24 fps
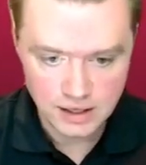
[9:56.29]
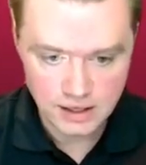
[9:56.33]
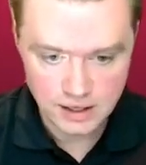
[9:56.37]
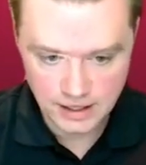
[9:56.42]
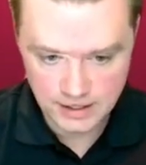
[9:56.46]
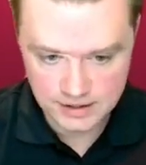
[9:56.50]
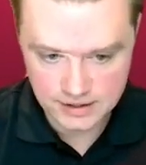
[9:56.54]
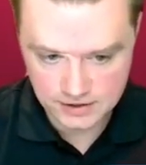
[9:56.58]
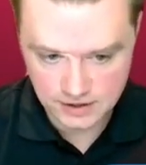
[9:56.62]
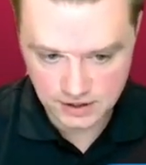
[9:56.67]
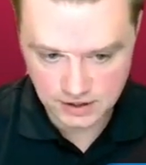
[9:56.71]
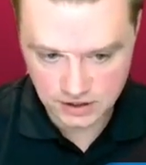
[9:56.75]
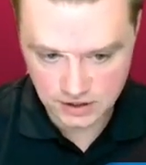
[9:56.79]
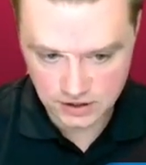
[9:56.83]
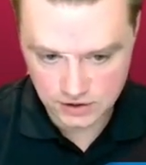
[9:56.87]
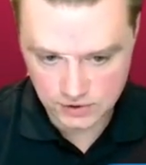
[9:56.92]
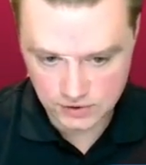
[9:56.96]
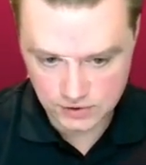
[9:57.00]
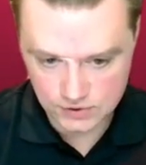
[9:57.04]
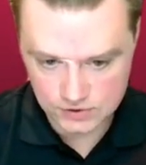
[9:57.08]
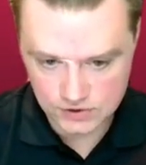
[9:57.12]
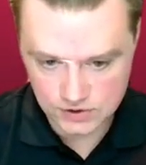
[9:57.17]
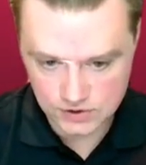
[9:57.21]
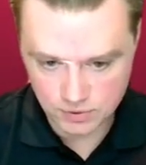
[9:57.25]
it's going to
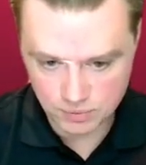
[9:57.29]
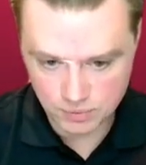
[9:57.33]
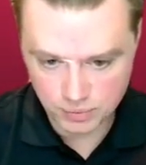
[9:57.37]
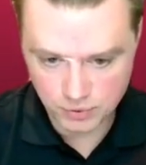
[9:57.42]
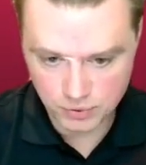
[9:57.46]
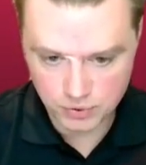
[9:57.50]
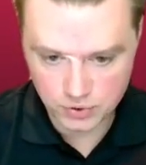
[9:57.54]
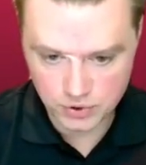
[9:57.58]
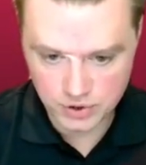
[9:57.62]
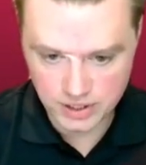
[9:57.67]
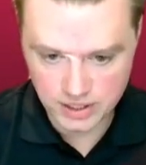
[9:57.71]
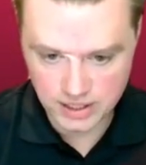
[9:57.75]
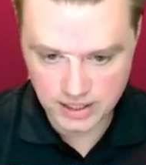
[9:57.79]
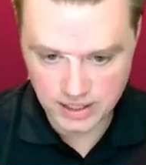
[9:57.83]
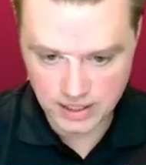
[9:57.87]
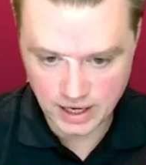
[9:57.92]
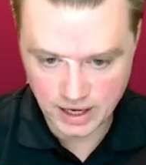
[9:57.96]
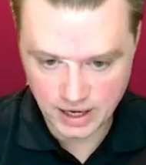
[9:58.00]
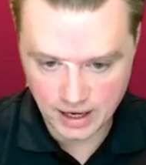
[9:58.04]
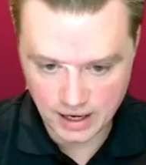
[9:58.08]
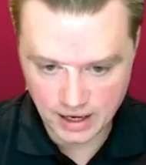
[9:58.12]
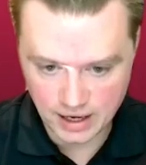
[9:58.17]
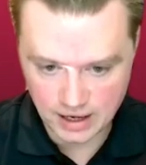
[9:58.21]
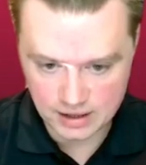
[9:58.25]
use the
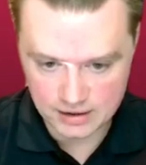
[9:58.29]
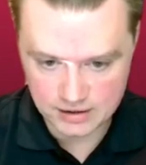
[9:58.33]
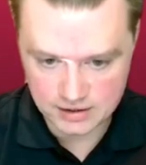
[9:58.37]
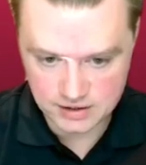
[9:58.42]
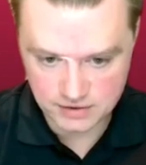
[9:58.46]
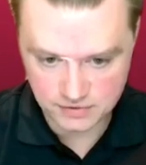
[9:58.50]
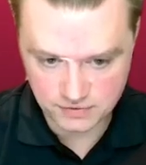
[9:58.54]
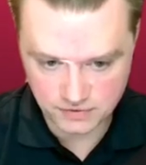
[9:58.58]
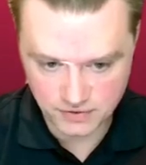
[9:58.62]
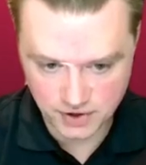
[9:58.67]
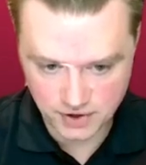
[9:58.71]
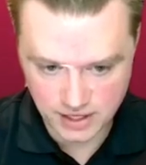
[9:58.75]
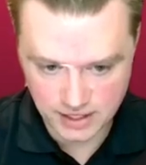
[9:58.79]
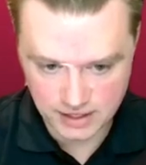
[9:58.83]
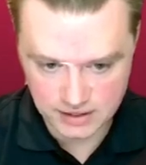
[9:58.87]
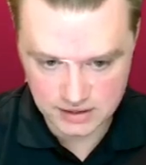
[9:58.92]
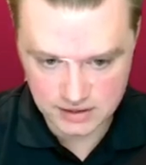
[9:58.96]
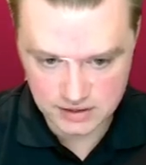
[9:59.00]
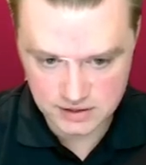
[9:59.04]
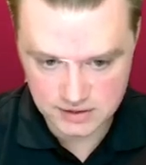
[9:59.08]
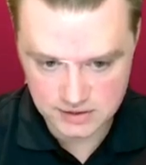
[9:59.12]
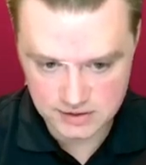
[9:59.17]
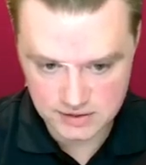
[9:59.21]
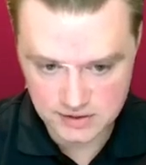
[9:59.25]

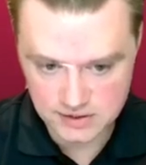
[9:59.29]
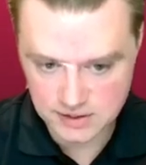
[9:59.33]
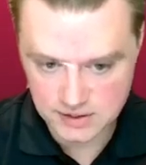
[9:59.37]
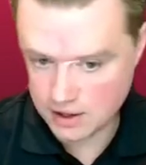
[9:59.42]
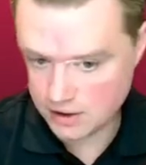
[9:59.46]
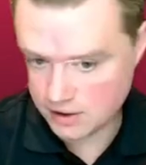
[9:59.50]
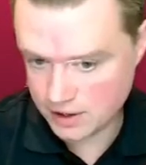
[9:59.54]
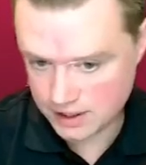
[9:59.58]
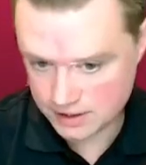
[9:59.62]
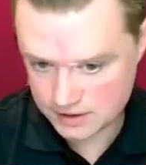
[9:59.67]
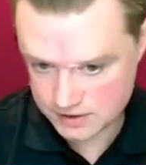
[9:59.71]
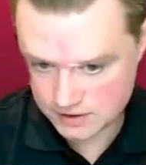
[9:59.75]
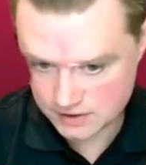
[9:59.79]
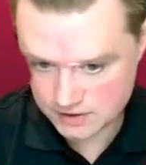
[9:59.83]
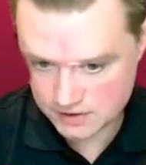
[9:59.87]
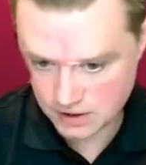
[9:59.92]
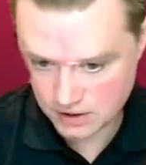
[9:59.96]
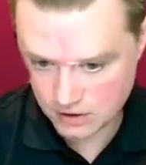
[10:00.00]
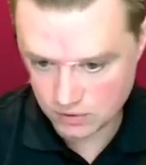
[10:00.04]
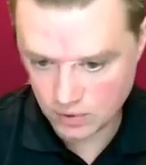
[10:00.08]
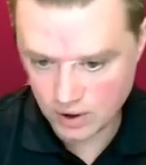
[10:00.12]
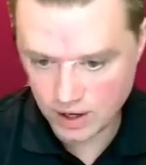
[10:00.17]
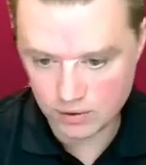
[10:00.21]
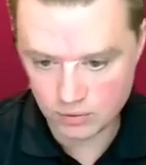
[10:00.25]
pre-defined cell X and
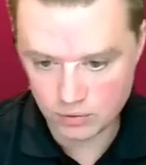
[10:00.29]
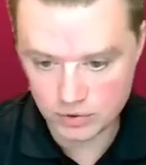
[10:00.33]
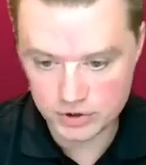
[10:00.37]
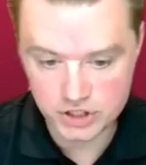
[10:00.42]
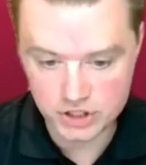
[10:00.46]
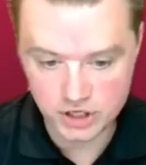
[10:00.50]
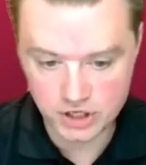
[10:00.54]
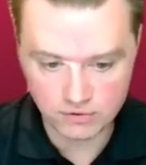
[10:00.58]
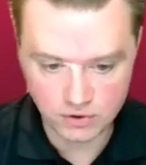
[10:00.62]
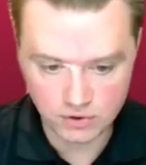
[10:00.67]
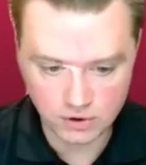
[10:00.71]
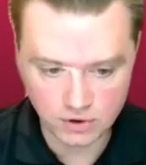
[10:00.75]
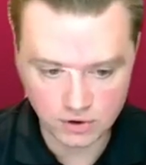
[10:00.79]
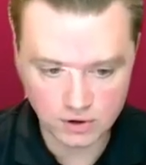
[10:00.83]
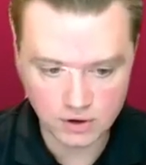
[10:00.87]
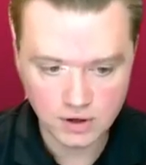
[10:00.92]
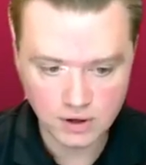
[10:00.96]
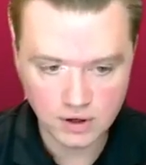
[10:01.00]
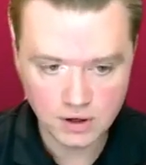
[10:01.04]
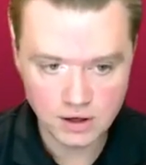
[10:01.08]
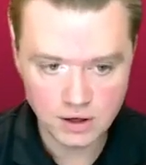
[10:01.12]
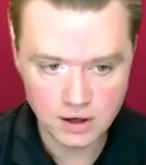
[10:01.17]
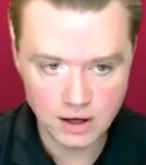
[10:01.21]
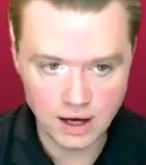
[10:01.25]
cell Y, whichever
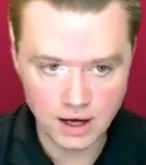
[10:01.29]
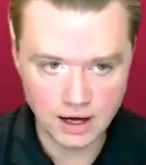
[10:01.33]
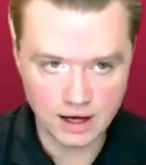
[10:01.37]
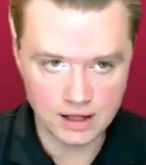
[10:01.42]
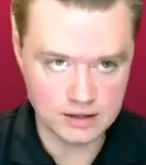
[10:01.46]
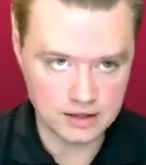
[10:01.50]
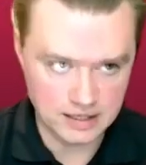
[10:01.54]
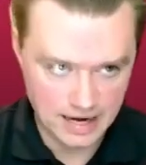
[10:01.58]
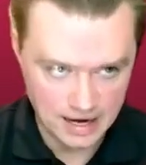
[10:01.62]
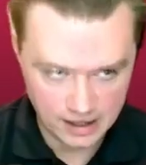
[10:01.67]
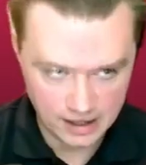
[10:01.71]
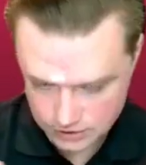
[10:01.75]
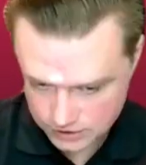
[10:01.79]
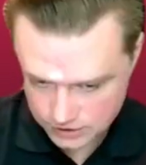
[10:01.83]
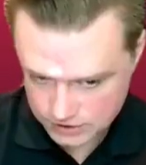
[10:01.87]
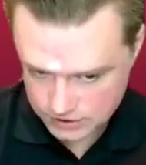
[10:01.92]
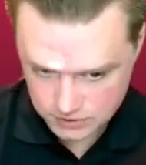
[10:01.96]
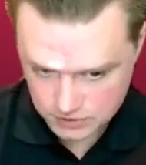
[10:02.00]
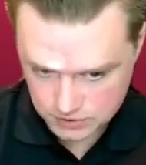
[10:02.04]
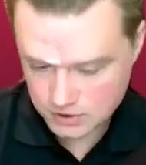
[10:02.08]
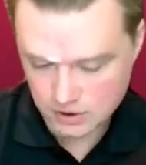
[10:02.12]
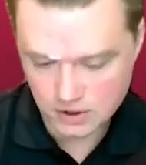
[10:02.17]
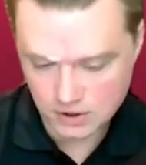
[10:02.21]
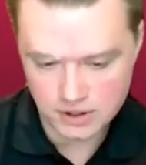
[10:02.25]
the atlas
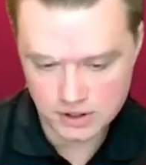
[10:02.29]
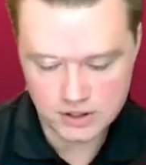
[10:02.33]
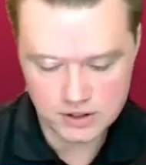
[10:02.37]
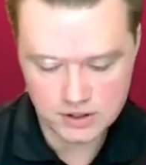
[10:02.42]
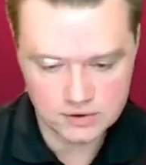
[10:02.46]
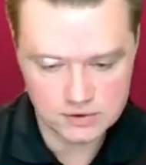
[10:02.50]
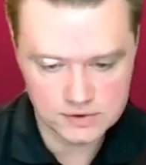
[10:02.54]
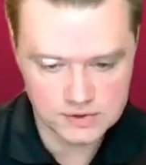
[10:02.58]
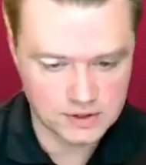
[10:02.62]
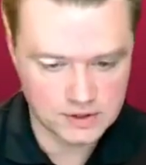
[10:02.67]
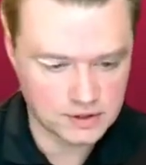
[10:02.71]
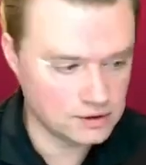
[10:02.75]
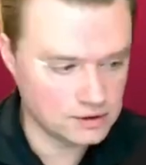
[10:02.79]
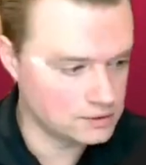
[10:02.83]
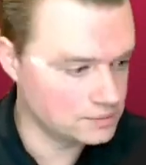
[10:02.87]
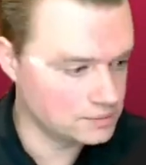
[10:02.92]
was already using.